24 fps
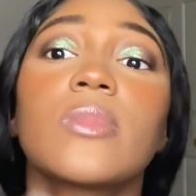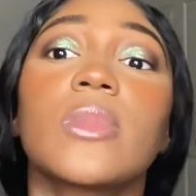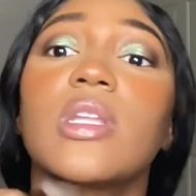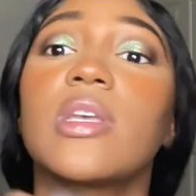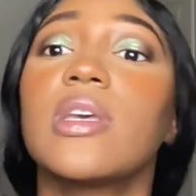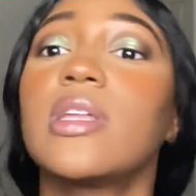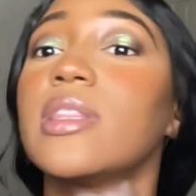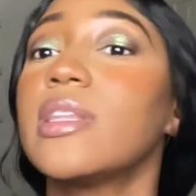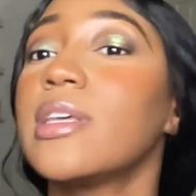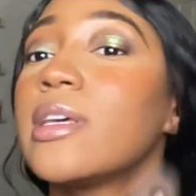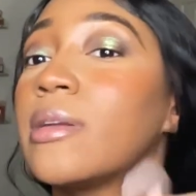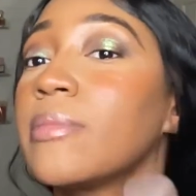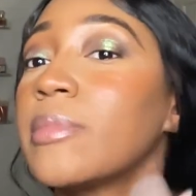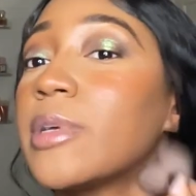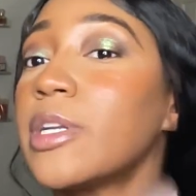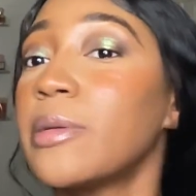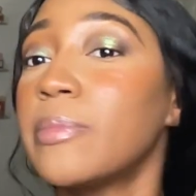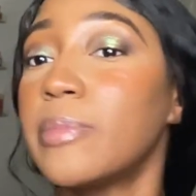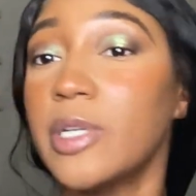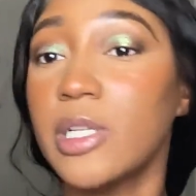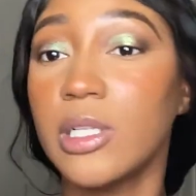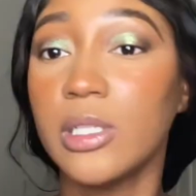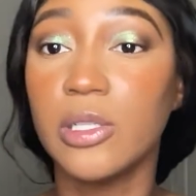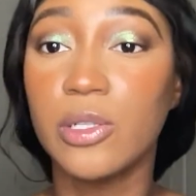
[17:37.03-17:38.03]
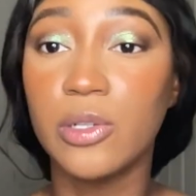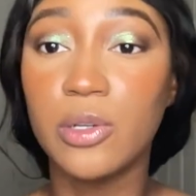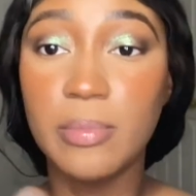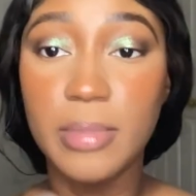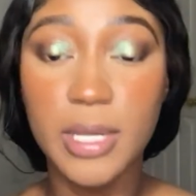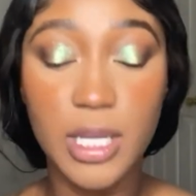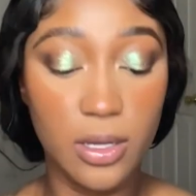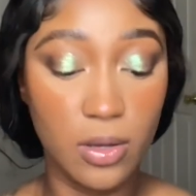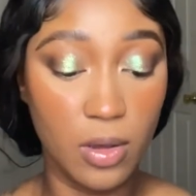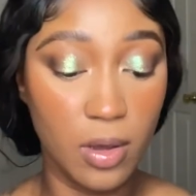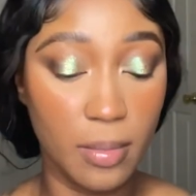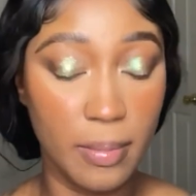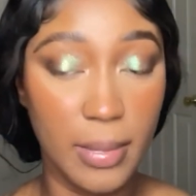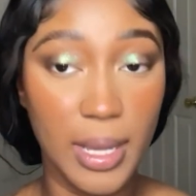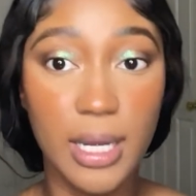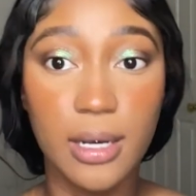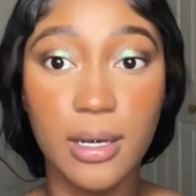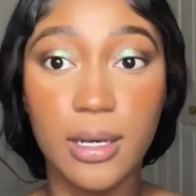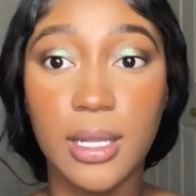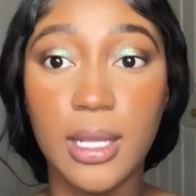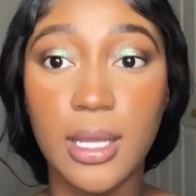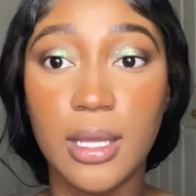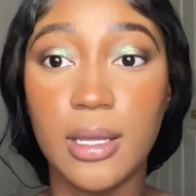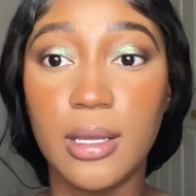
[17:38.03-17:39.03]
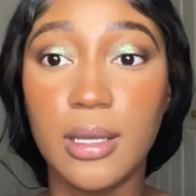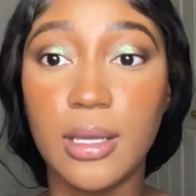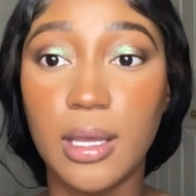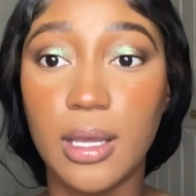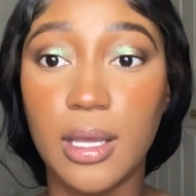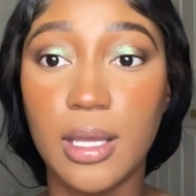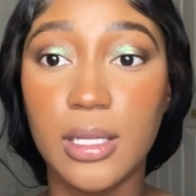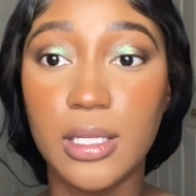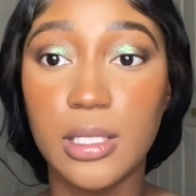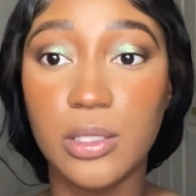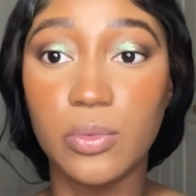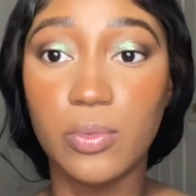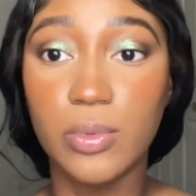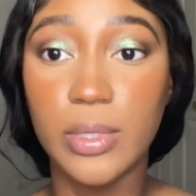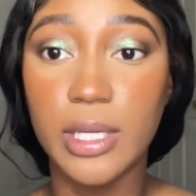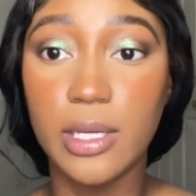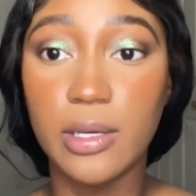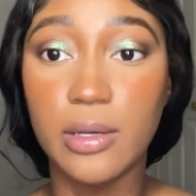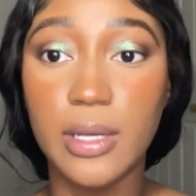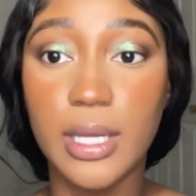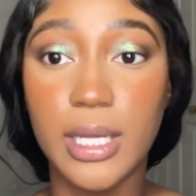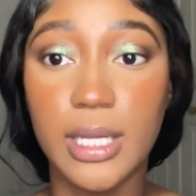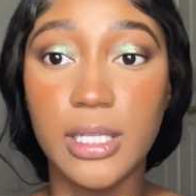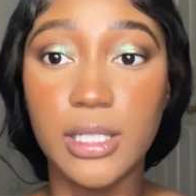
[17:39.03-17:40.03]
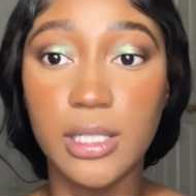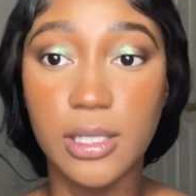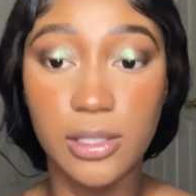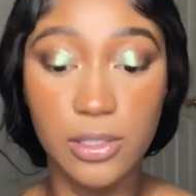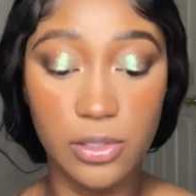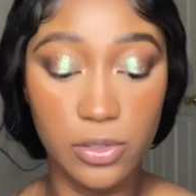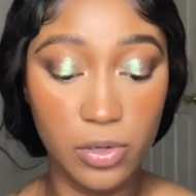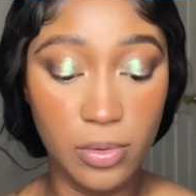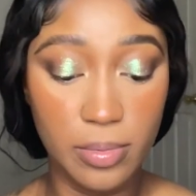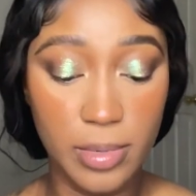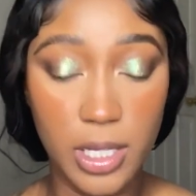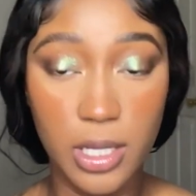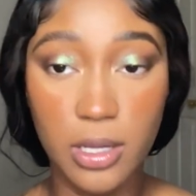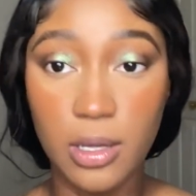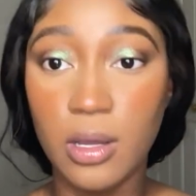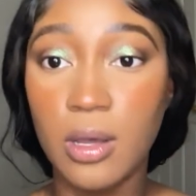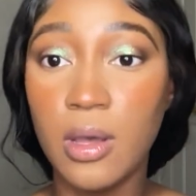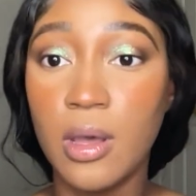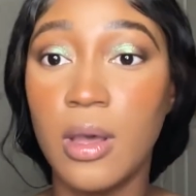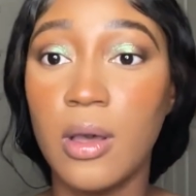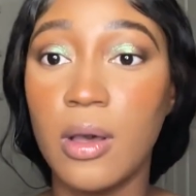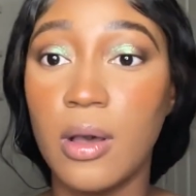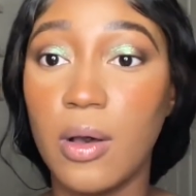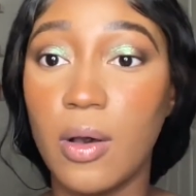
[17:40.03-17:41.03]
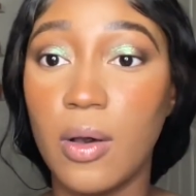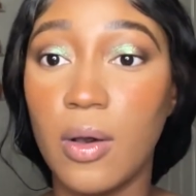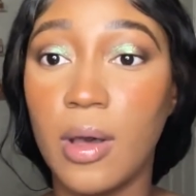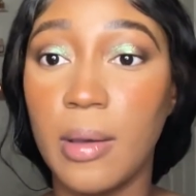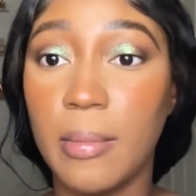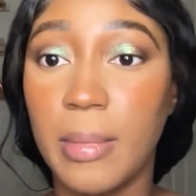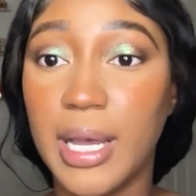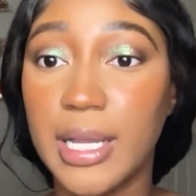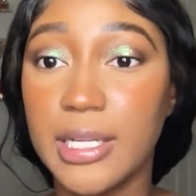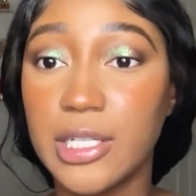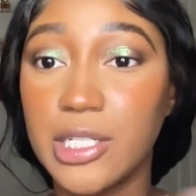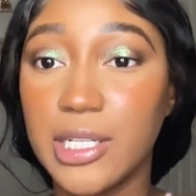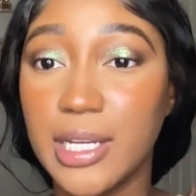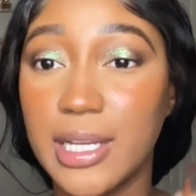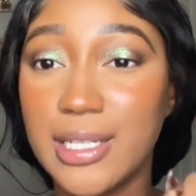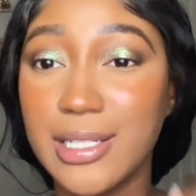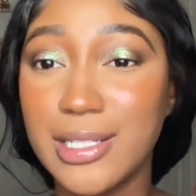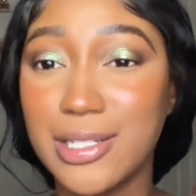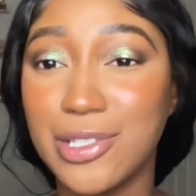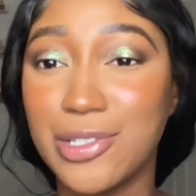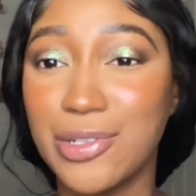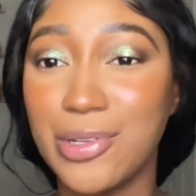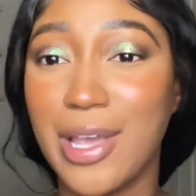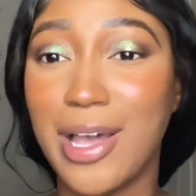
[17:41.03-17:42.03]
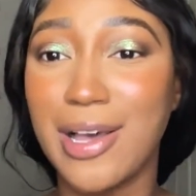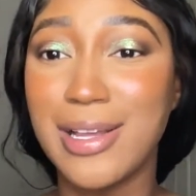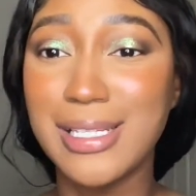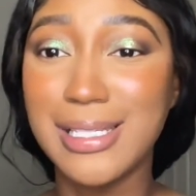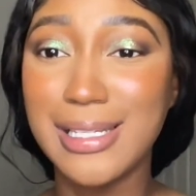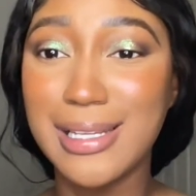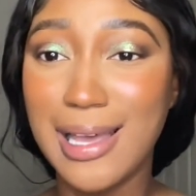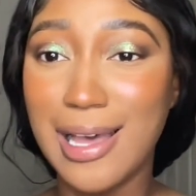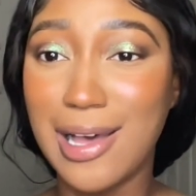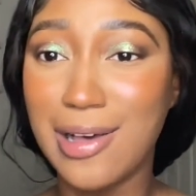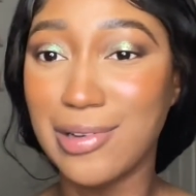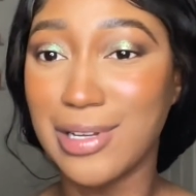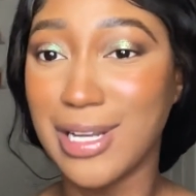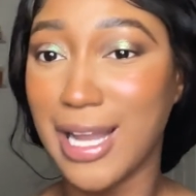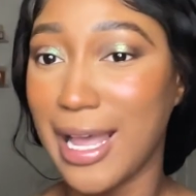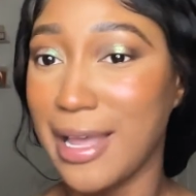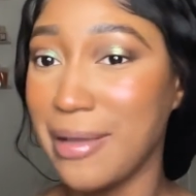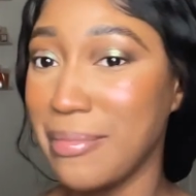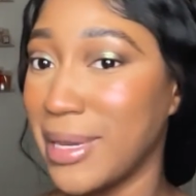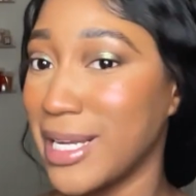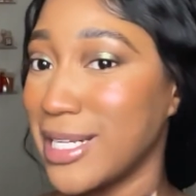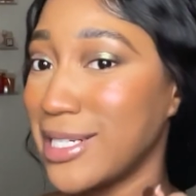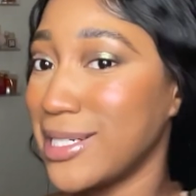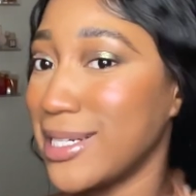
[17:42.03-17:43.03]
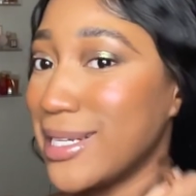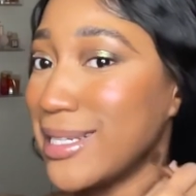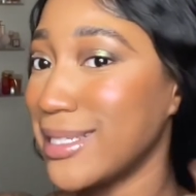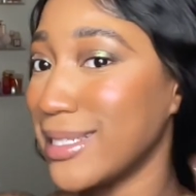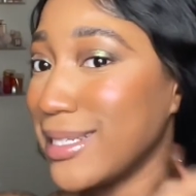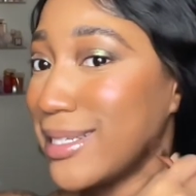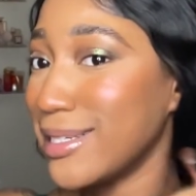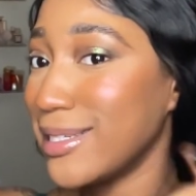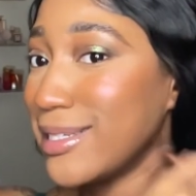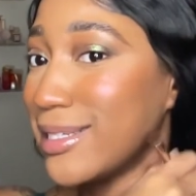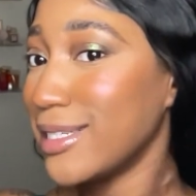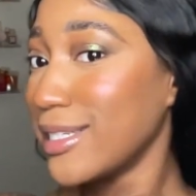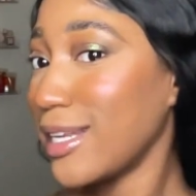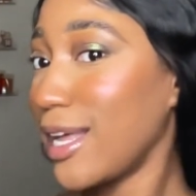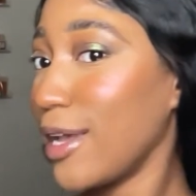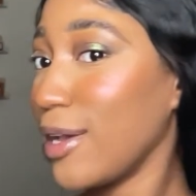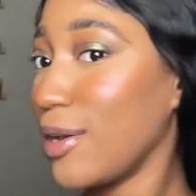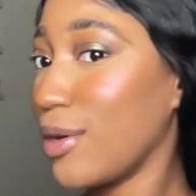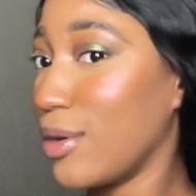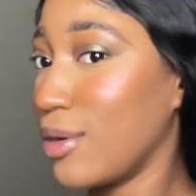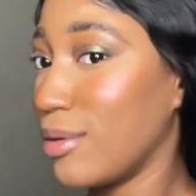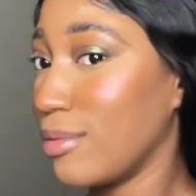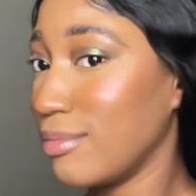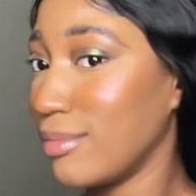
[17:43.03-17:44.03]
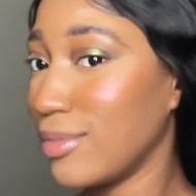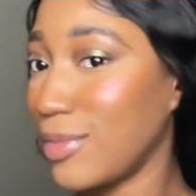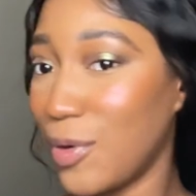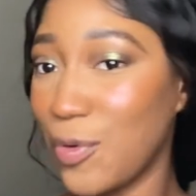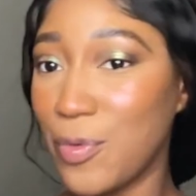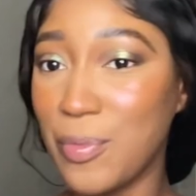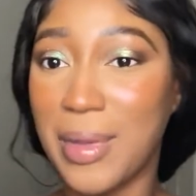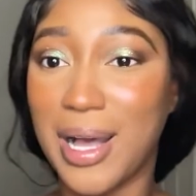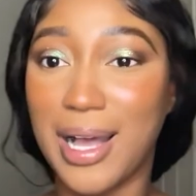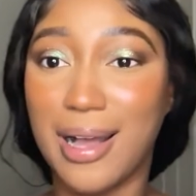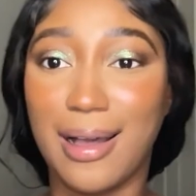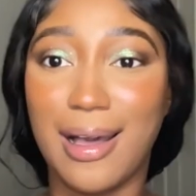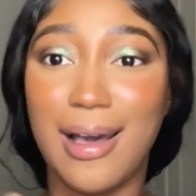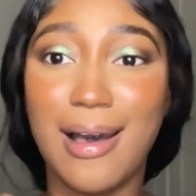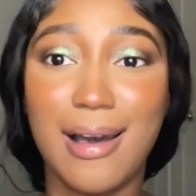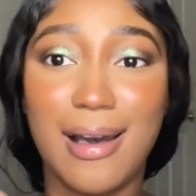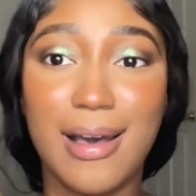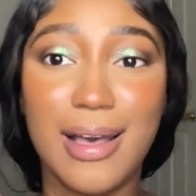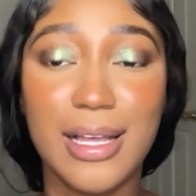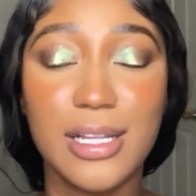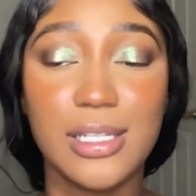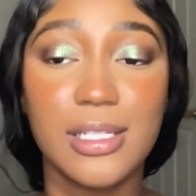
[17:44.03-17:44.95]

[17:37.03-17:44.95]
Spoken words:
And then I'm gonna put a little bit on my neck as well as a little bit on my chest, because do y'all see how light my chest is? Like, oh my God.